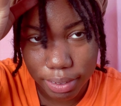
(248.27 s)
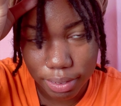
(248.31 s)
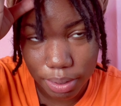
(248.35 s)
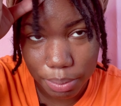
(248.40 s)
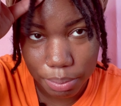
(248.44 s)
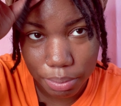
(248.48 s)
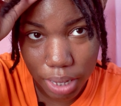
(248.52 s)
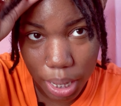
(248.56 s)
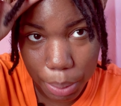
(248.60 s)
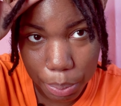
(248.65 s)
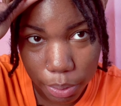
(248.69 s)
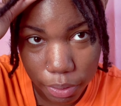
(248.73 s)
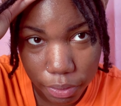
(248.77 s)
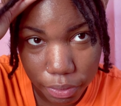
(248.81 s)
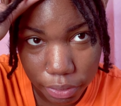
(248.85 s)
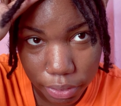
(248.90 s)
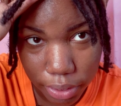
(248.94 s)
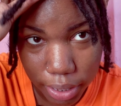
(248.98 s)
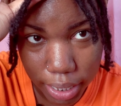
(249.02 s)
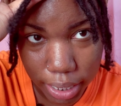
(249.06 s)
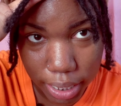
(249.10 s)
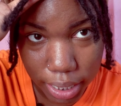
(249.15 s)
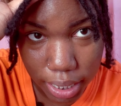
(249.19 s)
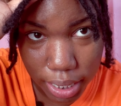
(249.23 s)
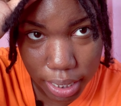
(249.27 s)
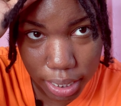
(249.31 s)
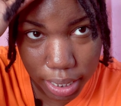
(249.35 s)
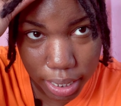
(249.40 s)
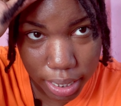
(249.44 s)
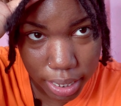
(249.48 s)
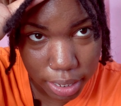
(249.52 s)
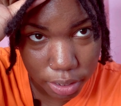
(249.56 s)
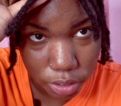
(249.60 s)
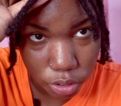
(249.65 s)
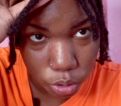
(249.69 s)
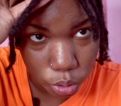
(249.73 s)
some type of
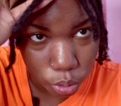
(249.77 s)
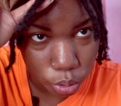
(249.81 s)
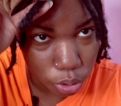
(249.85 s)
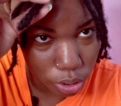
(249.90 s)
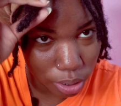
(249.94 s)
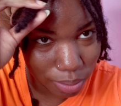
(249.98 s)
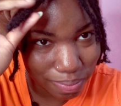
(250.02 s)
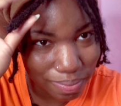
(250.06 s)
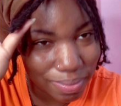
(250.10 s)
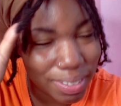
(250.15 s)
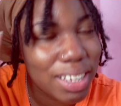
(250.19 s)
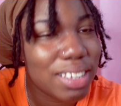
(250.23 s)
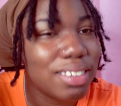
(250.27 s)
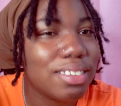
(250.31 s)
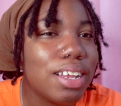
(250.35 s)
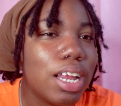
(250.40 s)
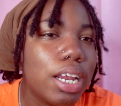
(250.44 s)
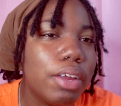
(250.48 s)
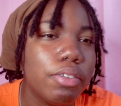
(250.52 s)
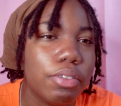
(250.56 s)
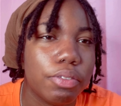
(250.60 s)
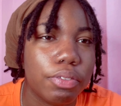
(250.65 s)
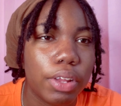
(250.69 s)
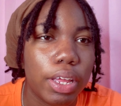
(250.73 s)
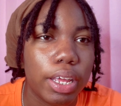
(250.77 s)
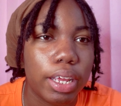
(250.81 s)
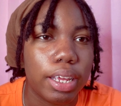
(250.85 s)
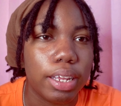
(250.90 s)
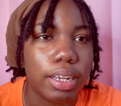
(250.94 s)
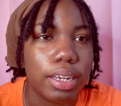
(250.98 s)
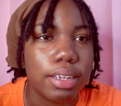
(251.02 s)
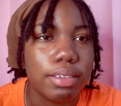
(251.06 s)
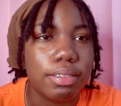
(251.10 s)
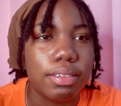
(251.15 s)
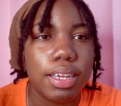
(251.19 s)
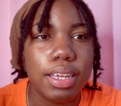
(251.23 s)
flakiness, or it's not even
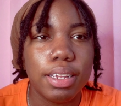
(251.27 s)
flakiness,